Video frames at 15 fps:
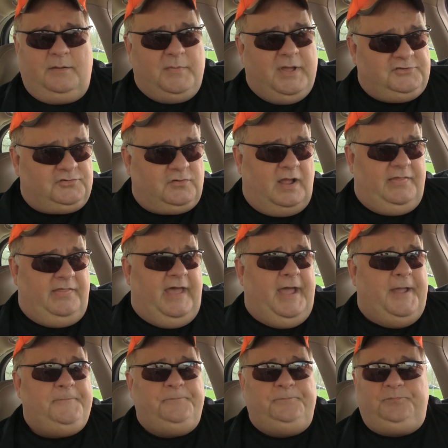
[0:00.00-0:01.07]
I might try
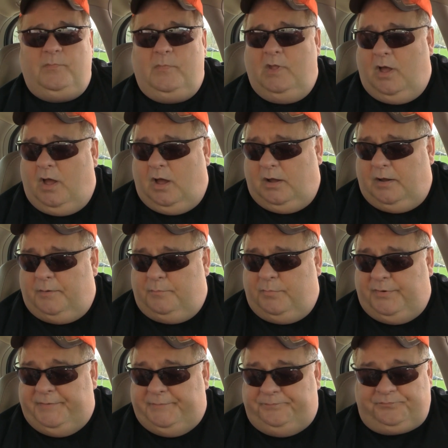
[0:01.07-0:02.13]
that.
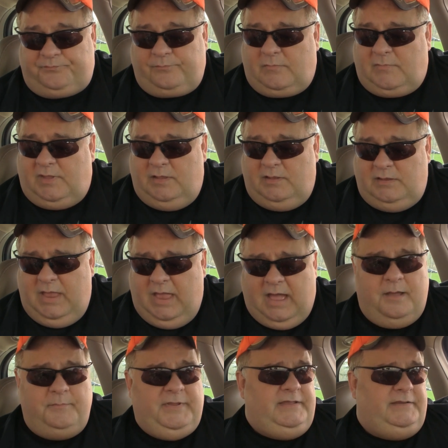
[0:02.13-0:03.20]
But
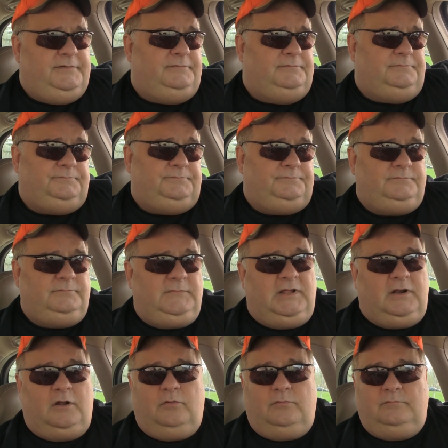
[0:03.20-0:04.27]
yeah, I mean,
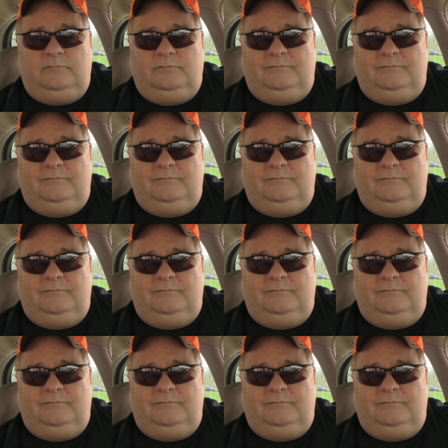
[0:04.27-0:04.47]
yeah.